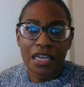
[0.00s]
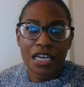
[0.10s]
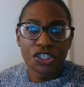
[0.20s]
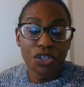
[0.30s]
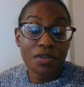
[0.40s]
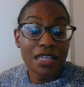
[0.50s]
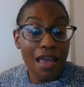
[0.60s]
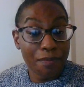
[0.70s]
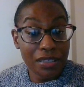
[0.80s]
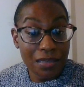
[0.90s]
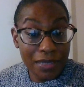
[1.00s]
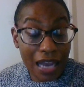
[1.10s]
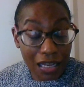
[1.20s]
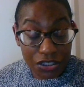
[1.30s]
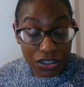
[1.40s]
She was an
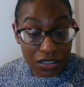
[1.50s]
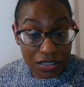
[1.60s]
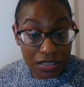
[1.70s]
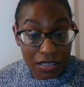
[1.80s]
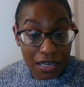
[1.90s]
epidemiologist